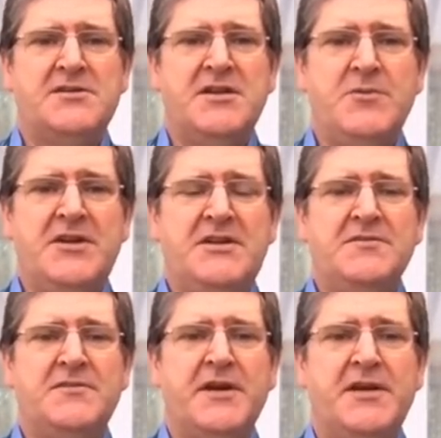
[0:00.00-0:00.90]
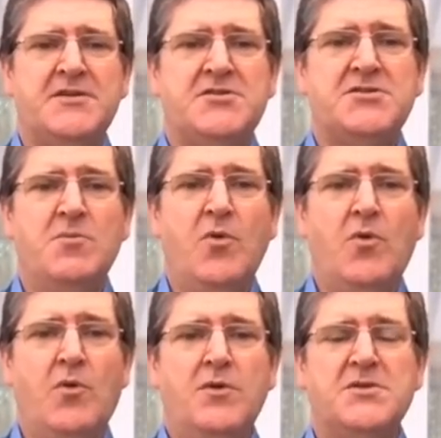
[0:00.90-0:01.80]
then we need to find some
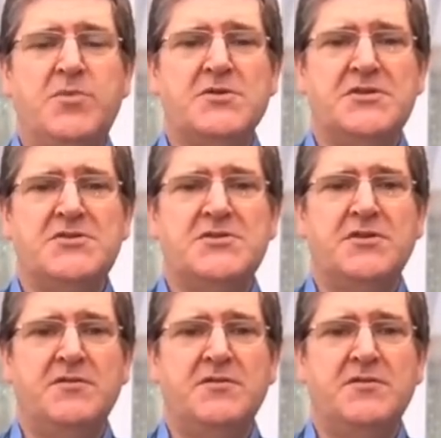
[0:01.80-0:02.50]
more deposits